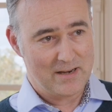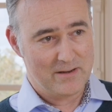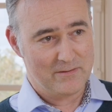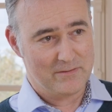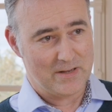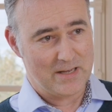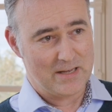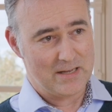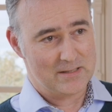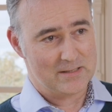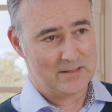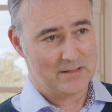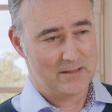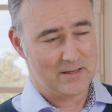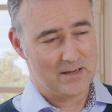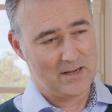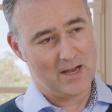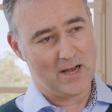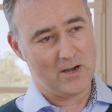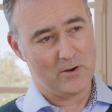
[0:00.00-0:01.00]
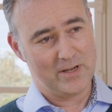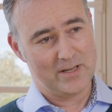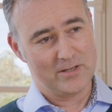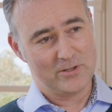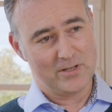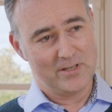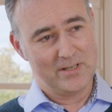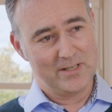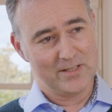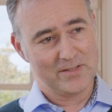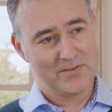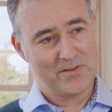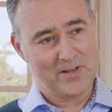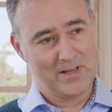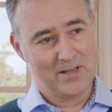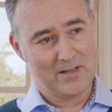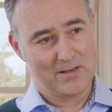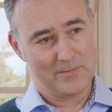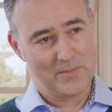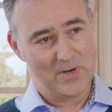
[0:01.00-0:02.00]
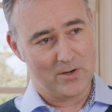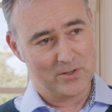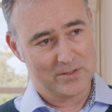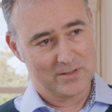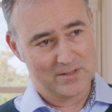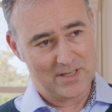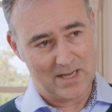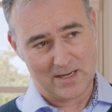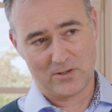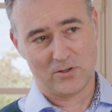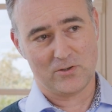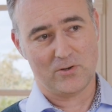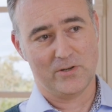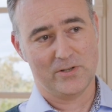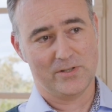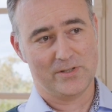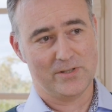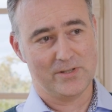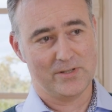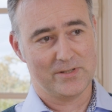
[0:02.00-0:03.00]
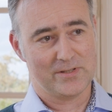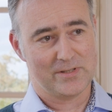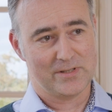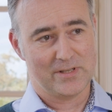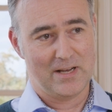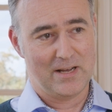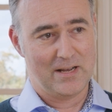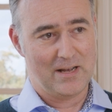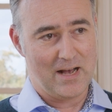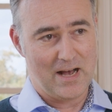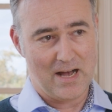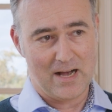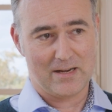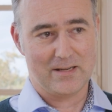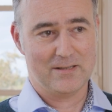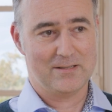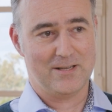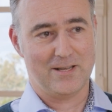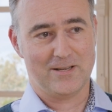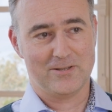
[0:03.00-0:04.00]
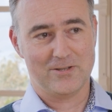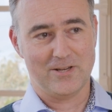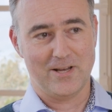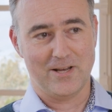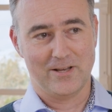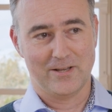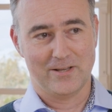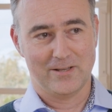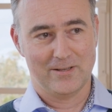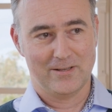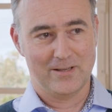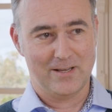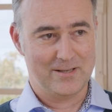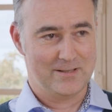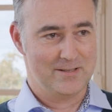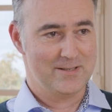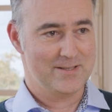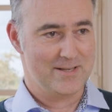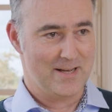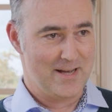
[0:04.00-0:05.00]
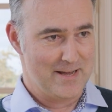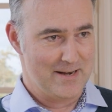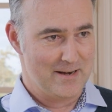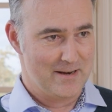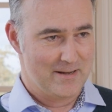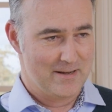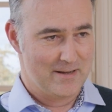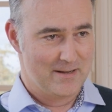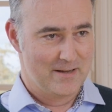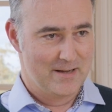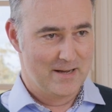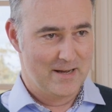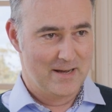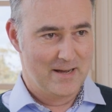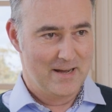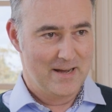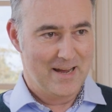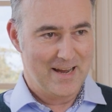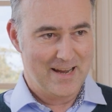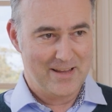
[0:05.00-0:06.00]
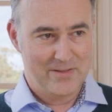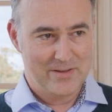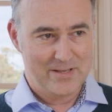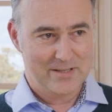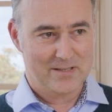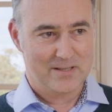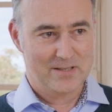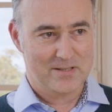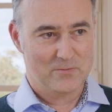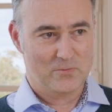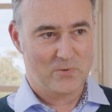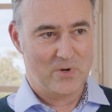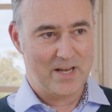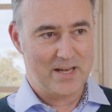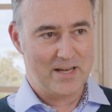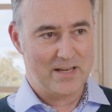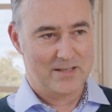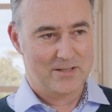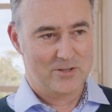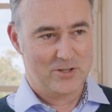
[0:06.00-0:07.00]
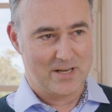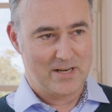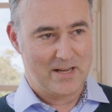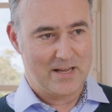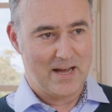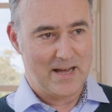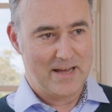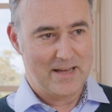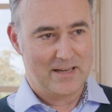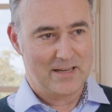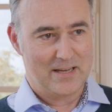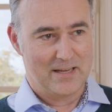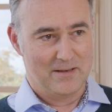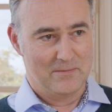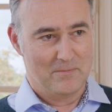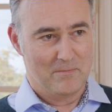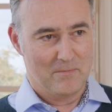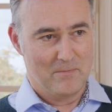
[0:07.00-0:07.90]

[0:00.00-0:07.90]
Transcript: elevate how engineers think about tech choices, architecture and design. And this is where GenAI can